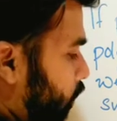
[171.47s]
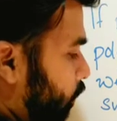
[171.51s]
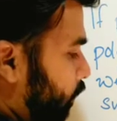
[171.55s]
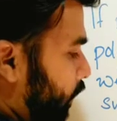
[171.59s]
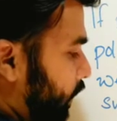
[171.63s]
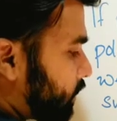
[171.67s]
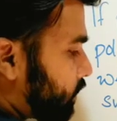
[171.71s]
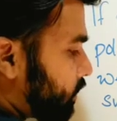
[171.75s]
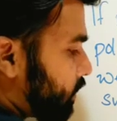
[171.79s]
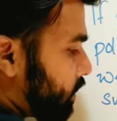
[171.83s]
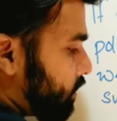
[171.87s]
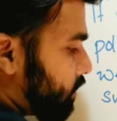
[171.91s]
of
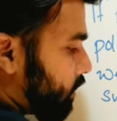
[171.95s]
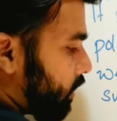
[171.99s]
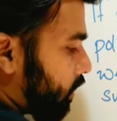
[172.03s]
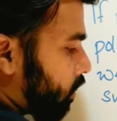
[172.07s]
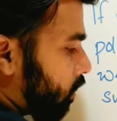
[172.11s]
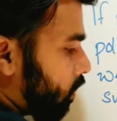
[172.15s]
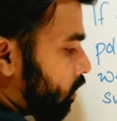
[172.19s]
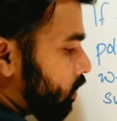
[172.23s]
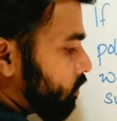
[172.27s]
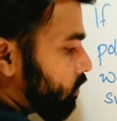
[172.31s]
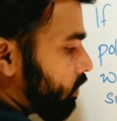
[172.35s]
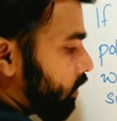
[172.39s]
x is
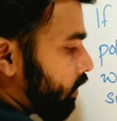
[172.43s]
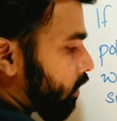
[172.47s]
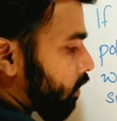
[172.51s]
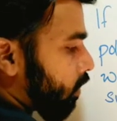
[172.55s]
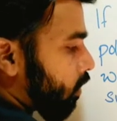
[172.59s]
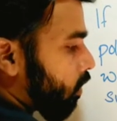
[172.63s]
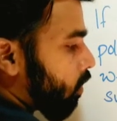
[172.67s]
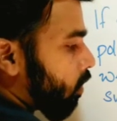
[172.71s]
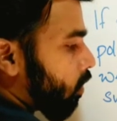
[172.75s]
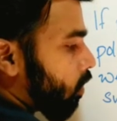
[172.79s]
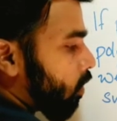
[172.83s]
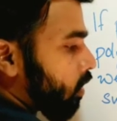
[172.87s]
equal to
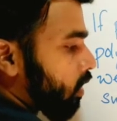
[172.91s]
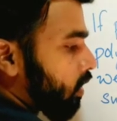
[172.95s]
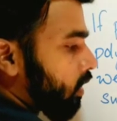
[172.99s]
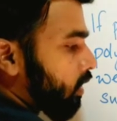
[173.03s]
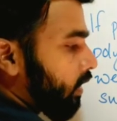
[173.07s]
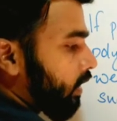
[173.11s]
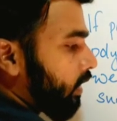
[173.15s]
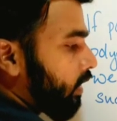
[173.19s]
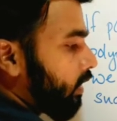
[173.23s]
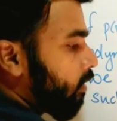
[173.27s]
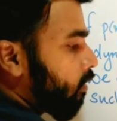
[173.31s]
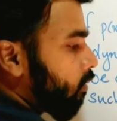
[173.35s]
0 or
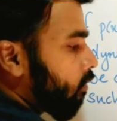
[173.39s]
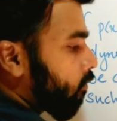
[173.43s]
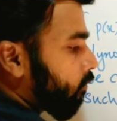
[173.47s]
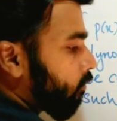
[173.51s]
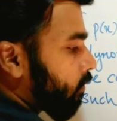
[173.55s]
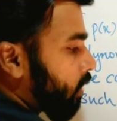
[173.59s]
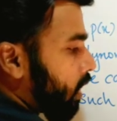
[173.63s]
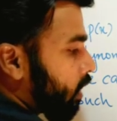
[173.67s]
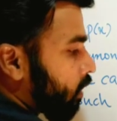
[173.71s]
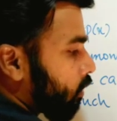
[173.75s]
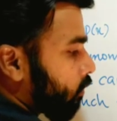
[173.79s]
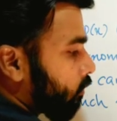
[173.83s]
degree of
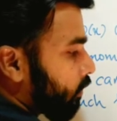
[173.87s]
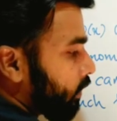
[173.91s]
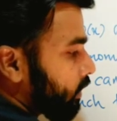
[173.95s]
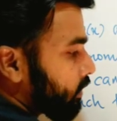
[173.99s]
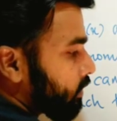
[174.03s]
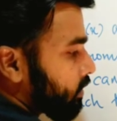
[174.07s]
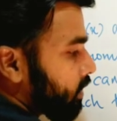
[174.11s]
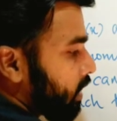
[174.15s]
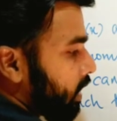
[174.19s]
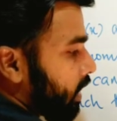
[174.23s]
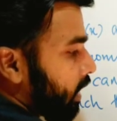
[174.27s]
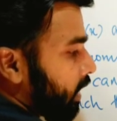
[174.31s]
r of
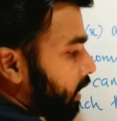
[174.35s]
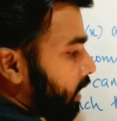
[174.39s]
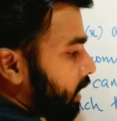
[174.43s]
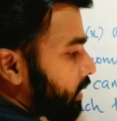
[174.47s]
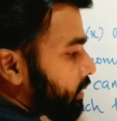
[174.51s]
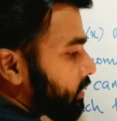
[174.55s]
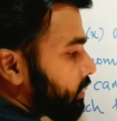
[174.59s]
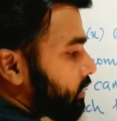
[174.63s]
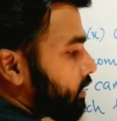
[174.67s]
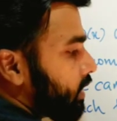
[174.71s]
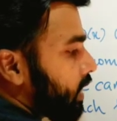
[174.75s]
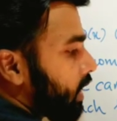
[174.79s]
x
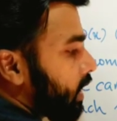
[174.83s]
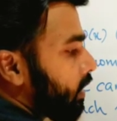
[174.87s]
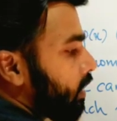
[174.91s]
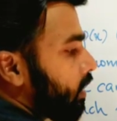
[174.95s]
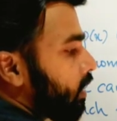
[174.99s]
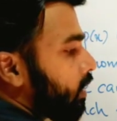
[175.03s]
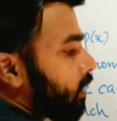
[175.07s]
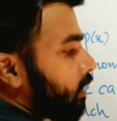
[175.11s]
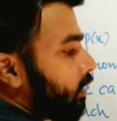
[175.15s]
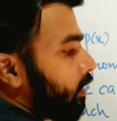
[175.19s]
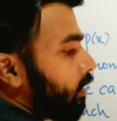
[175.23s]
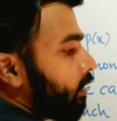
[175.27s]
less
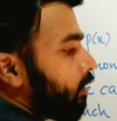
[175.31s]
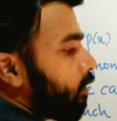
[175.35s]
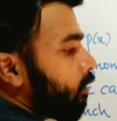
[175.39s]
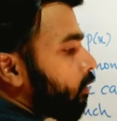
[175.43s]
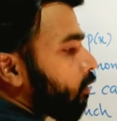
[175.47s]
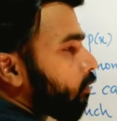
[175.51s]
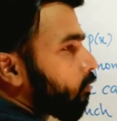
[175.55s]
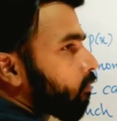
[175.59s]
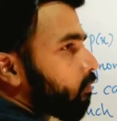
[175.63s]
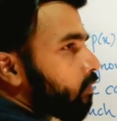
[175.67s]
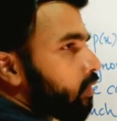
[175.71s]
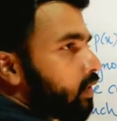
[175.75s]
than degree
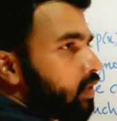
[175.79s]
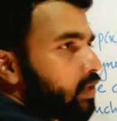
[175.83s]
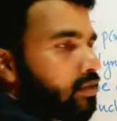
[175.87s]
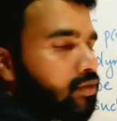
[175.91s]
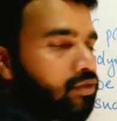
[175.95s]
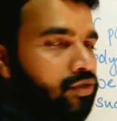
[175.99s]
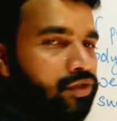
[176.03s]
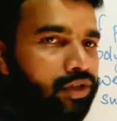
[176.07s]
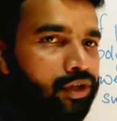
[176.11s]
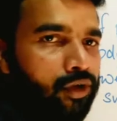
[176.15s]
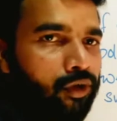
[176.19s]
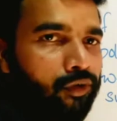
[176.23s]
of
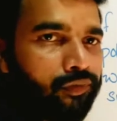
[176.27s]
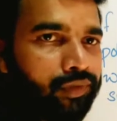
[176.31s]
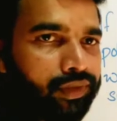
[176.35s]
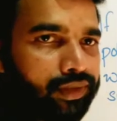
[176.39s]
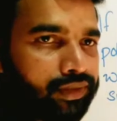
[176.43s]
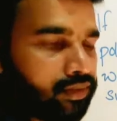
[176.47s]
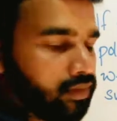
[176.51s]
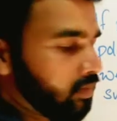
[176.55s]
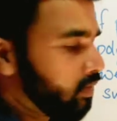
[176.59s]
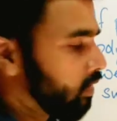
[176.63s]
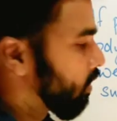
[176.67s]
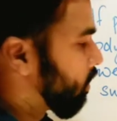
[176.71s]
g of
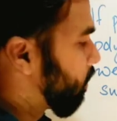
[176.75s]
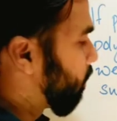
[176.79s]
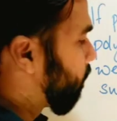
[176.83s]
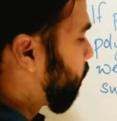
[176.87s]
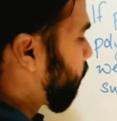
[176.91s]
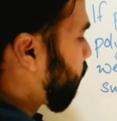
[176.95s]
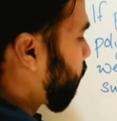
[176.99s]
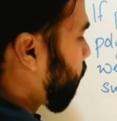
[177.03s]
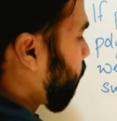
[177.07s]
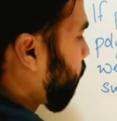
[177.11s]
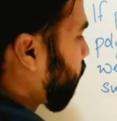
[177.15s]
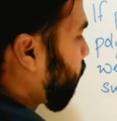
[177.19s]
x.
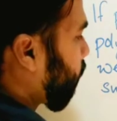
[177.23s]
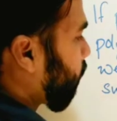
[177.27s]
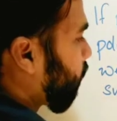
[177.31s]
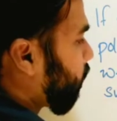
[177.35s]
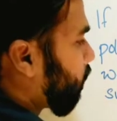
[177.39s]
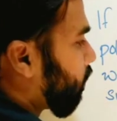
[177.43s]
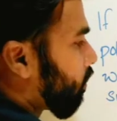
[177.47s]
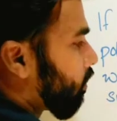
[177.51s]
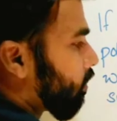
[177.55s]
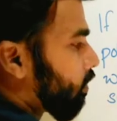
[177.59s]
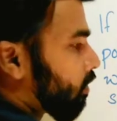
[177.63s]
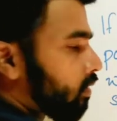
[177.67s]

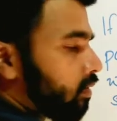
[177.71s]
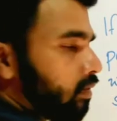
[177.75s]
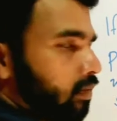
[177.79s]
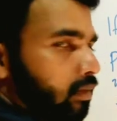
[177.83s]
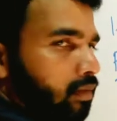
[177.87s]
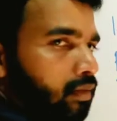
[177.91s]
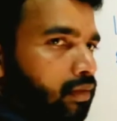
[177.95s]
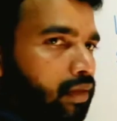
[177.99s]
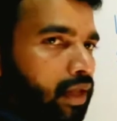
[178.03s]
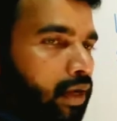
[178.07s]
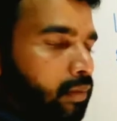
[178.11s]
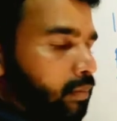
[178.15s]

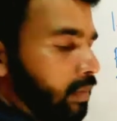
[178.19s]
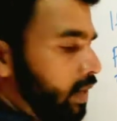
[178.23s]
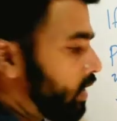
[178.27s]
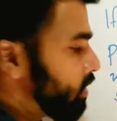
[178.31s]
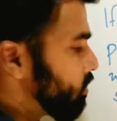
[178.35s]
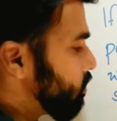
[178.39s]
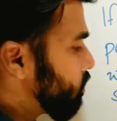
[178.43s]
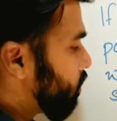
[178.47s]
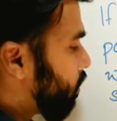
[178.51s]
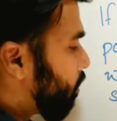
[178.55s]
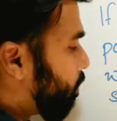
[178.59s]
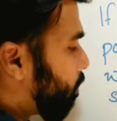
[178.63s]
That
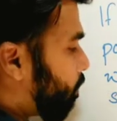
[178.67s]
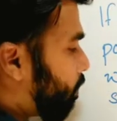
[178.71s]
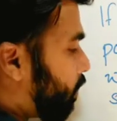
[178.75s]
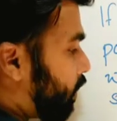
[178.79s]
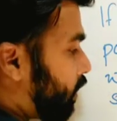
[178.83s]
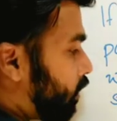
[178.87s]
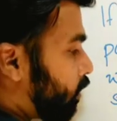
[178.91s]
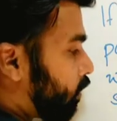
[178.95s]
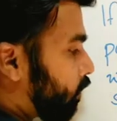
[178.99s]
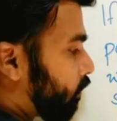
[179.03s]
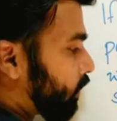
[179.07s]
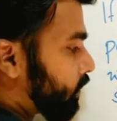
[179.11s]
means
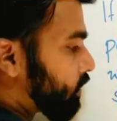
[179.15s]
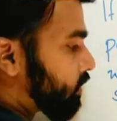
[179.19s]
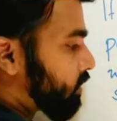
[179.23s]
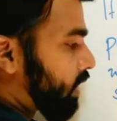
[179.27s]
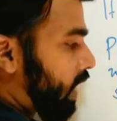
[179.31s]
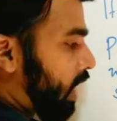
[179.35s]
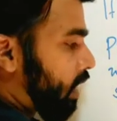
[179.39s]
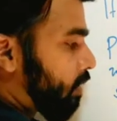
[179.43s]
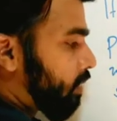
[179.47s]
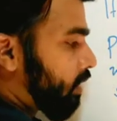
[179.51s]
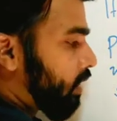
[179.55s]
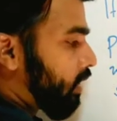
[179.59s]
p of x
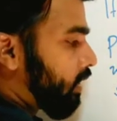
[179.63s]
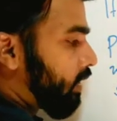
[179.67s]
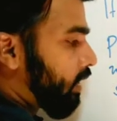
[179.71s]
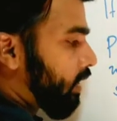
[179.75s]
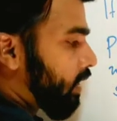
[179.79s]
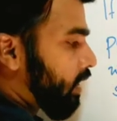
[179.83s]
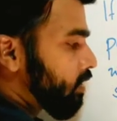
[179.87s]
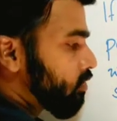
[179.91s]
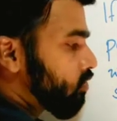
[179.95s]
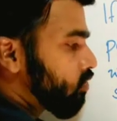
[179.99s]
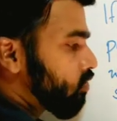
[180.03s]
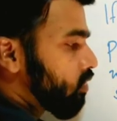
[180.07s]
can be written
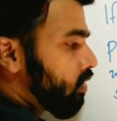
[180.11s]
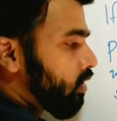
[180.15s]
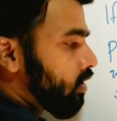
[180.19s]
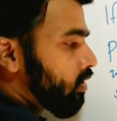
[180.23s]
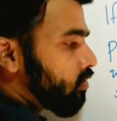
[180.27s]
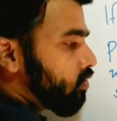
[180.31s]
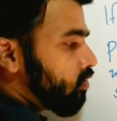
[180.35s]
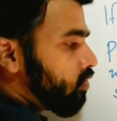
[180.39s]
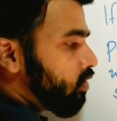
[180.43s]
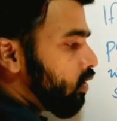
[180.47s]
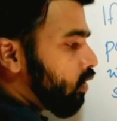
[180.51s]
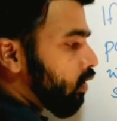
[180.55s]
as
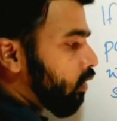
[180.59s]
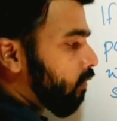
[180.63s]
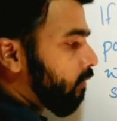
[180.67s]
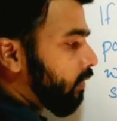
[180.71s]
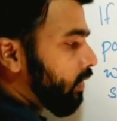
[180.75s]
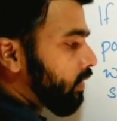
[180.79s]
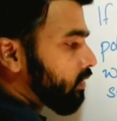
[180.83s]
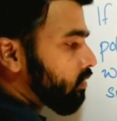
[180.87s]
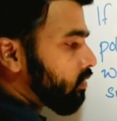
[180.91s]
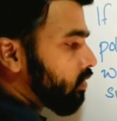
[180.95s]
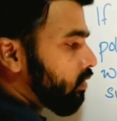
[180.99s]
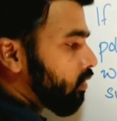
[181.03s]
g of x